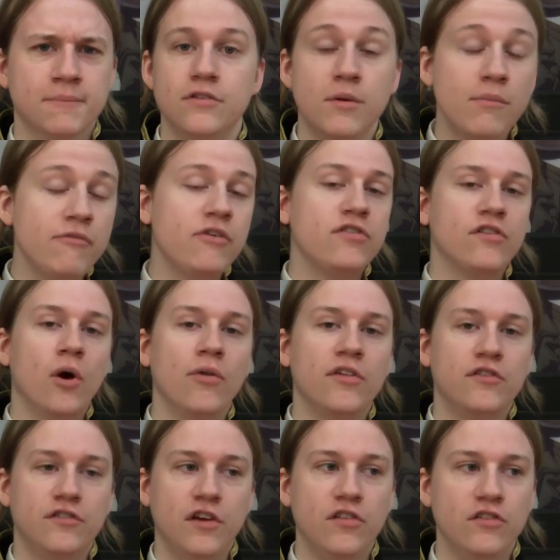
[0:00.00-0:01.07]
Some of us know
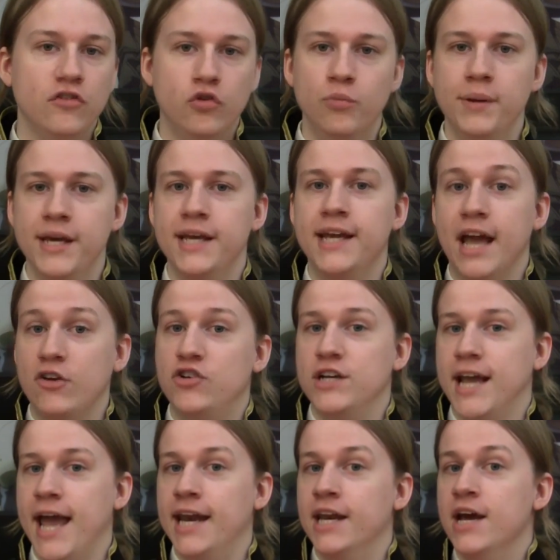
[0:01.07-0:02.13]
this season to be
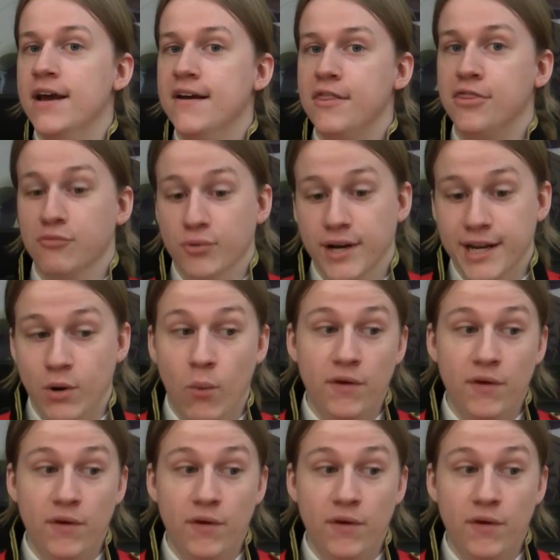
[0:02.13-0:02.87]
Genshiken 3,